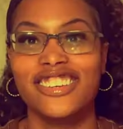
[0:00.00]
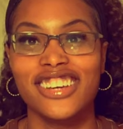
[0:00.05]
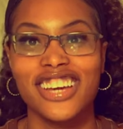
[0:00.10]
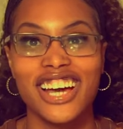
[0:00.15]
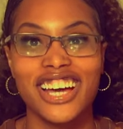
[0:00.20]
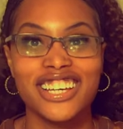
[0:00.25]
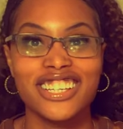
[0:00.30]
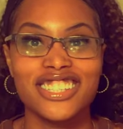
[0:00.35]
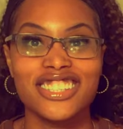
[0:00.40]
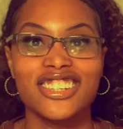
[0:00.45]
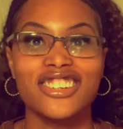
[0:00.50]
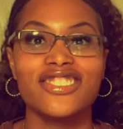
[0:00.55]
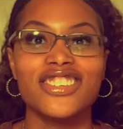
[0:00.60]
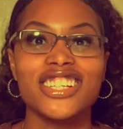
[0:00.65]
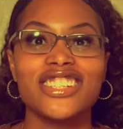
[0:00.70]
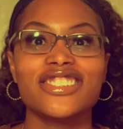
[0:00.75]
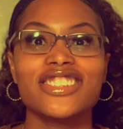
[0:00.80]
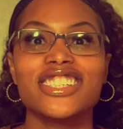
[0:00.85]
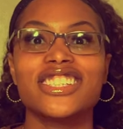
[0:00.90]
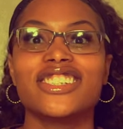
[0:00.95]
you guys so much
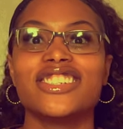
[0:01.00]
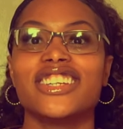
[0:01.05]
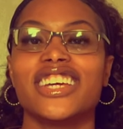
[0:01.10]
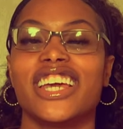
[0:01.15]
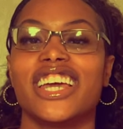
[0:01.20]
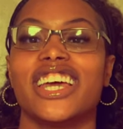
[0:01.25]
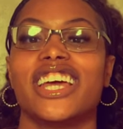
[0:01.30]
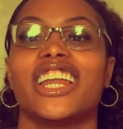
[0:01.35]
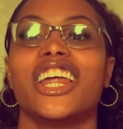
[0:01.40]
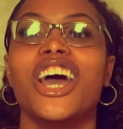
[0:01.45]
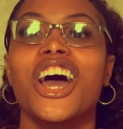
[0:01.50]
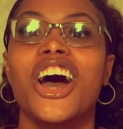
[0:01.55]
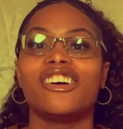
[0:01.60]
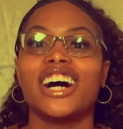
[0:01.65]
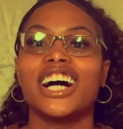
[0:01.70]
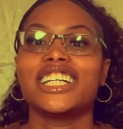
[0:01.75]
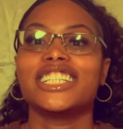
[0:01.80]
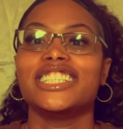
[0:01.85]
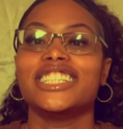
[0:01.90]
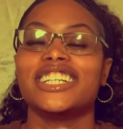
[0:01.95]
for tuning in,
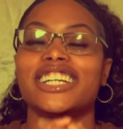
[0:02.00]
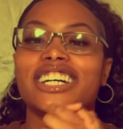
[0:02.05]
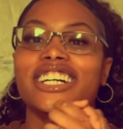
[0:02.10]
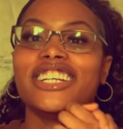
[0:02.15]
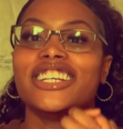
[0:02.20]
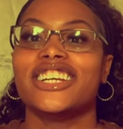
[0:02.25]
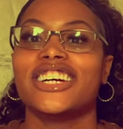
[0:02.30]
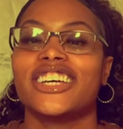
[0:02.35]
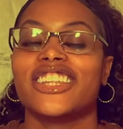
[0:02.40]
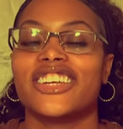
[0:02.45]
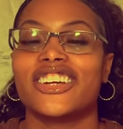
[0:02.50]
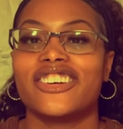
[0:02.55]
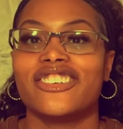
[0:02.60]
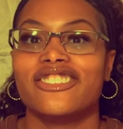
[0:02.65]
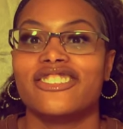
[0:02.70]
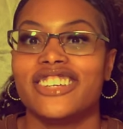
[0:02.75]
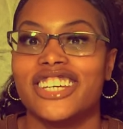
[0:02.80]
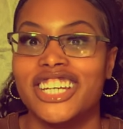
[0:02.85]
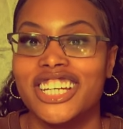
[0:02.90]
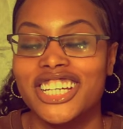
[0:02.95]
watching another
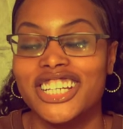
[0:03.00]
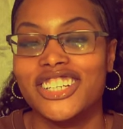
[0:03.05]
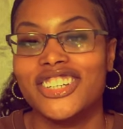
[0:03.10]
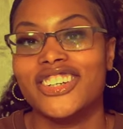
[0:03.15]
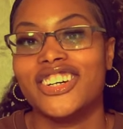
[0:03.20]
video.